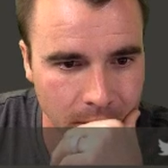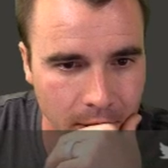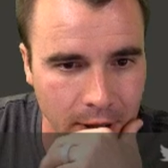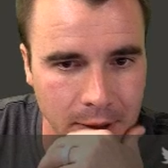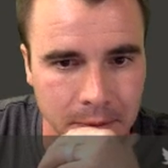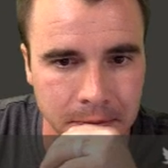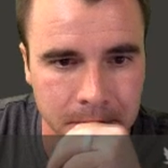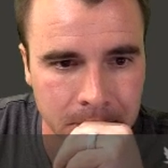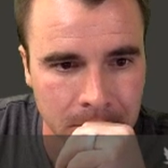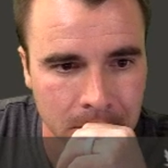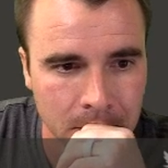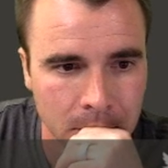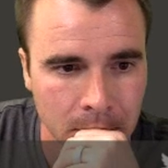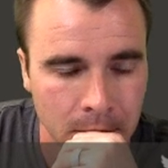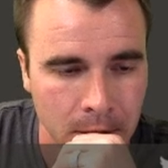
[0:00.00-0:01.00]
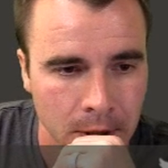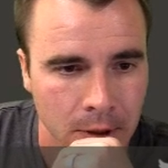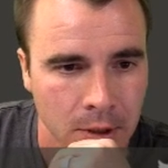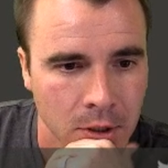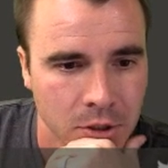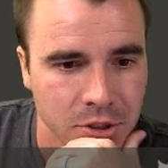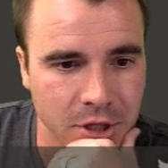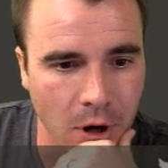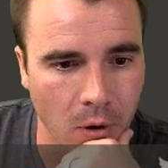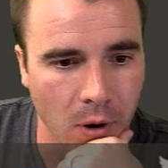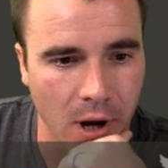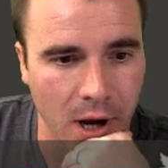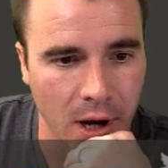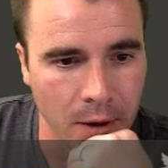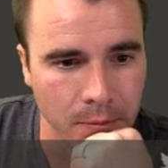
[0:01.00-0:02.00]
All right.
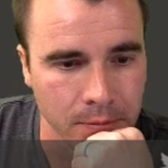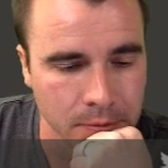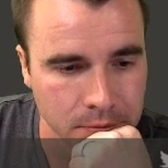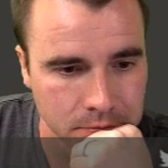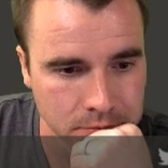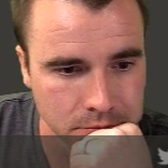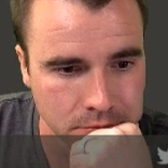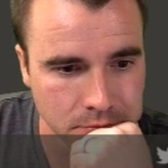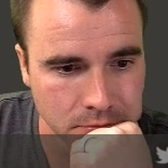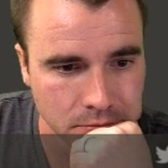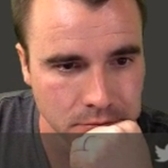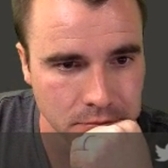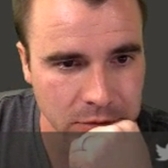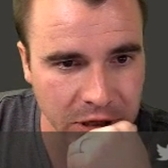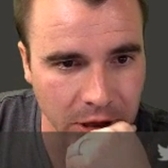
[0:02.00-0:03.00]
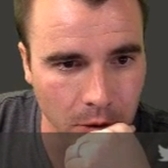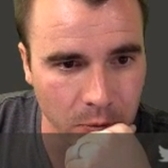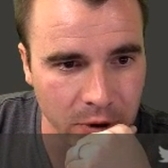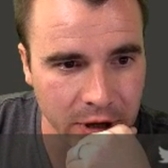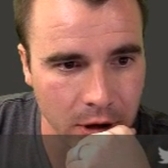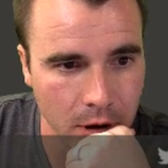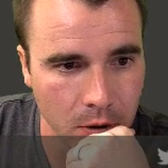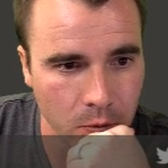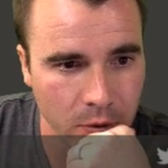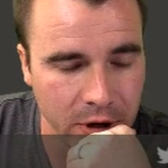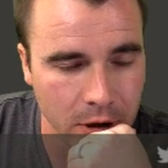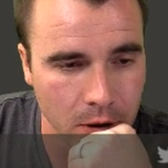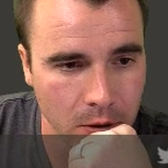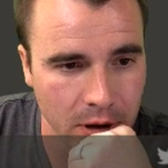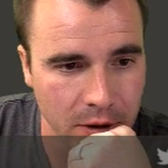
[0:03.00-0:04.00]
So, we
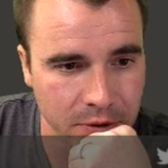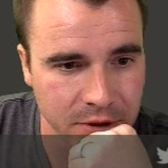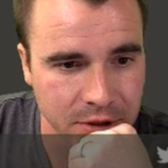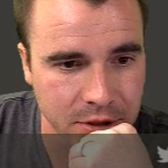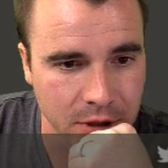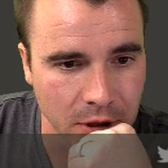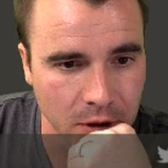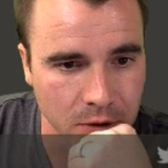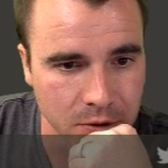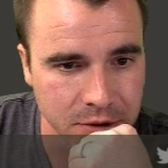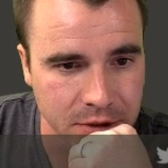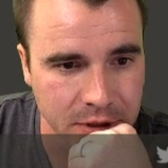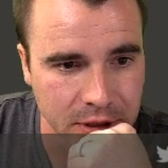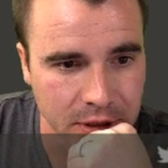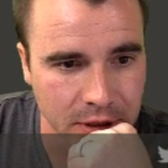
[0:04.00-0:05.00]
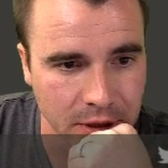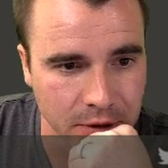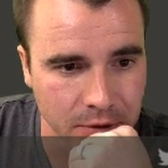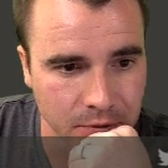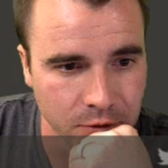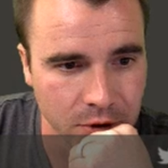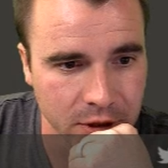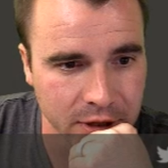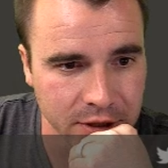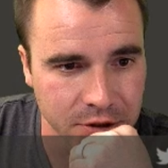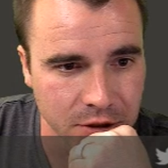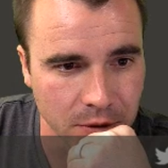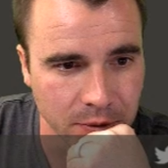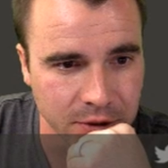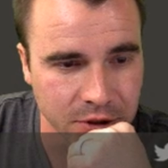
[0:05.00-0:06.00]
know how this goes. The rook
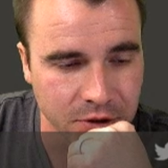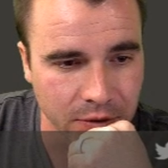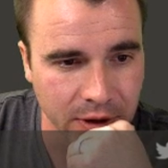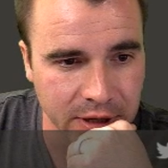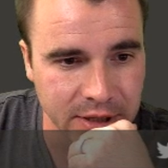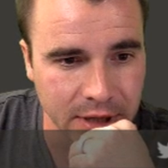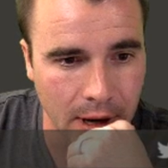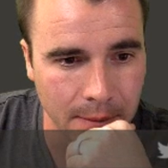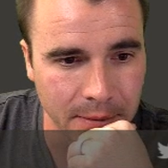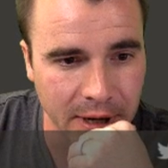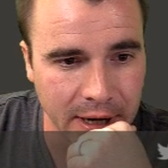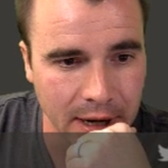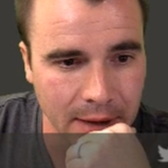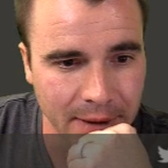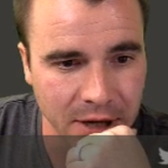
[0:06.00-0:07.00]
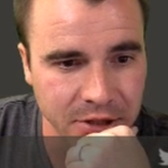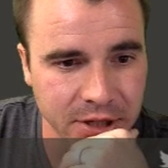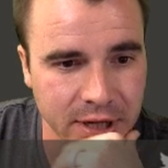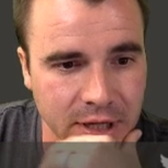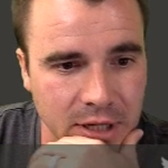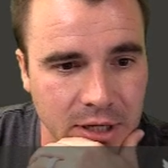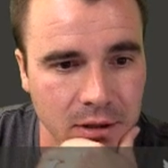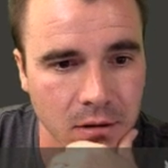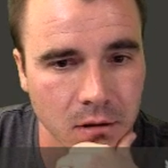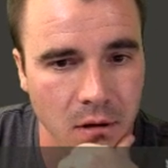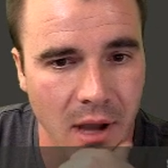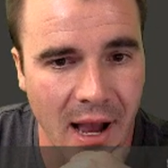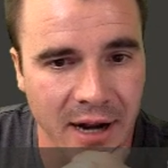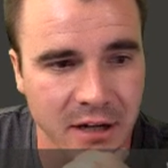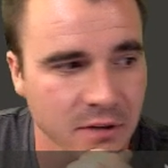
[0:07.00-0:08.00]
is going to try to dominate. I'm actually going to
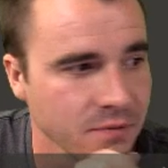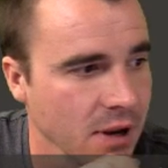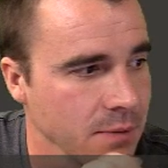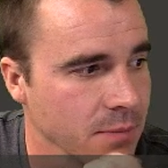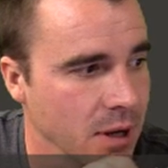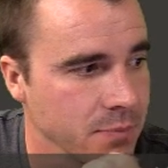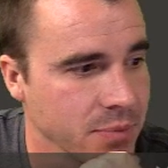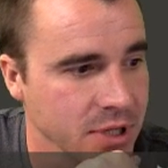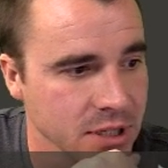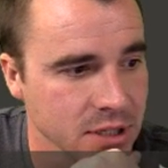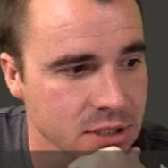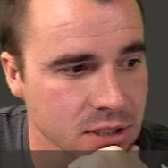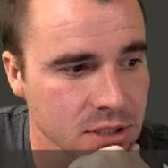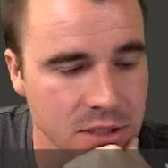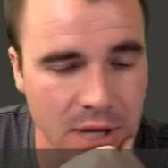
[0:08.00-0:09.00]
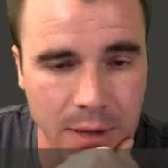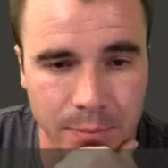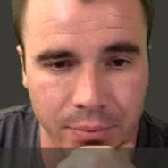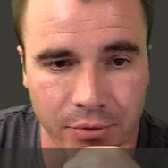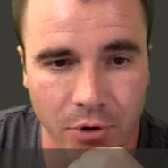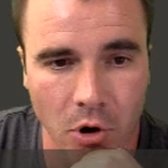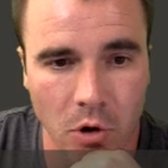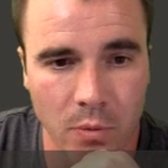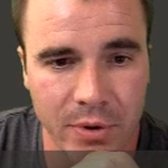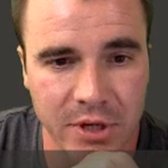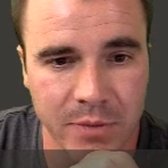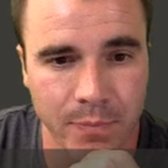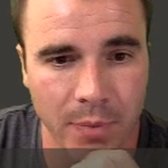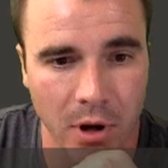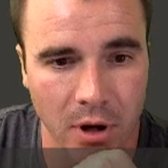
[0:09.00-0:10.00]
activate my pieces and probe
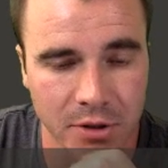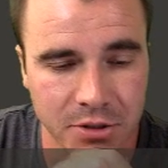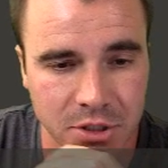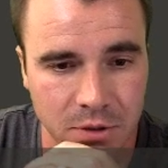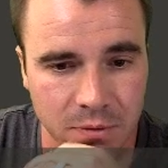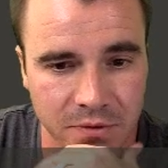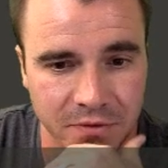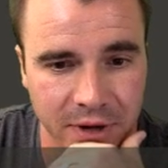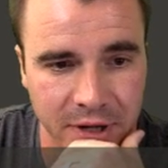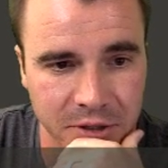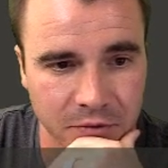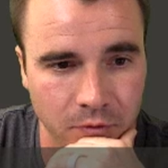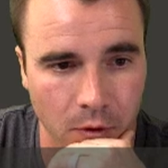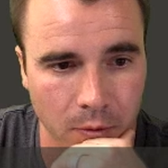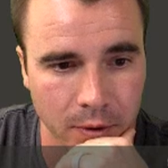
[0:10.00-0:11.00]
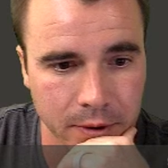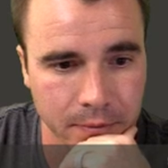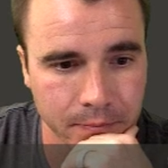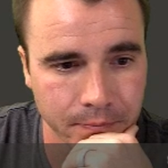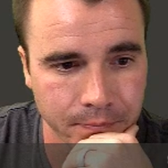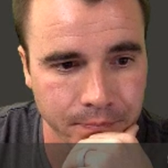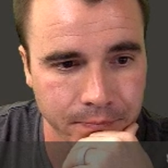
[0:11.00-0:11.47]
his pawns to advance forward.